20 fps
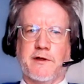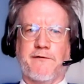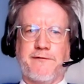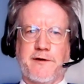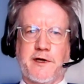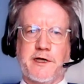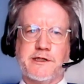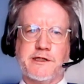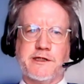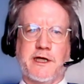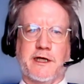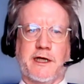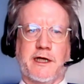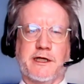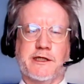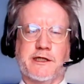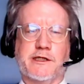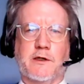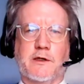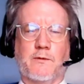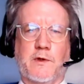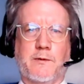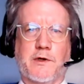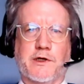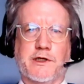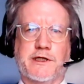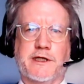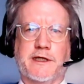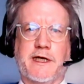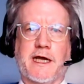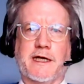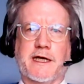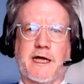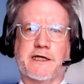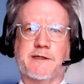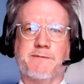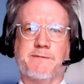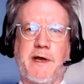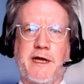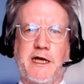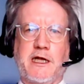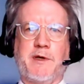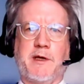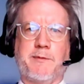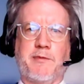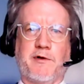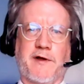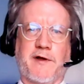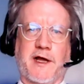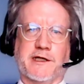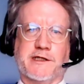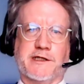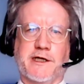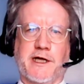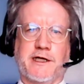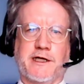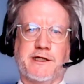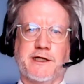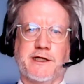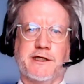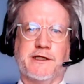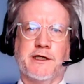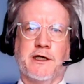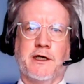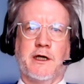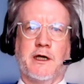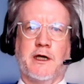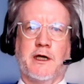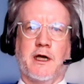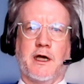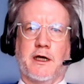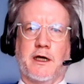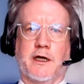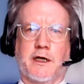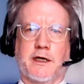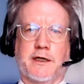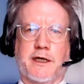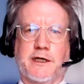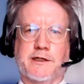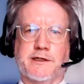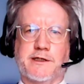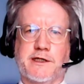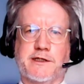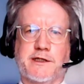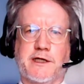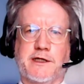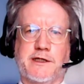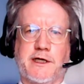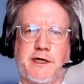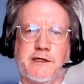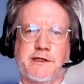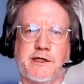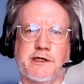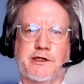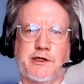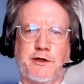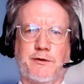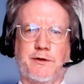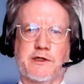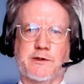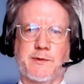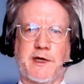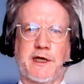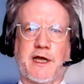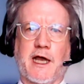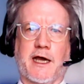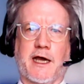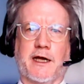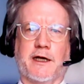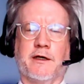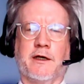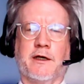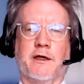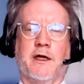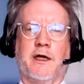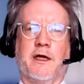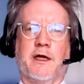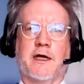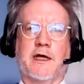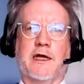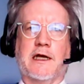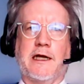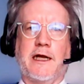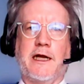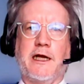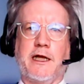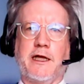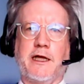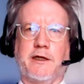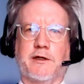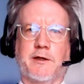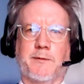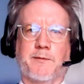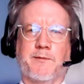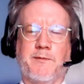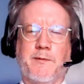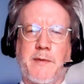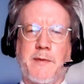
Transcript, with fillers: The first thing is we want to get as many people vaccinated uh, against this disease as soon as we can. Clearly, the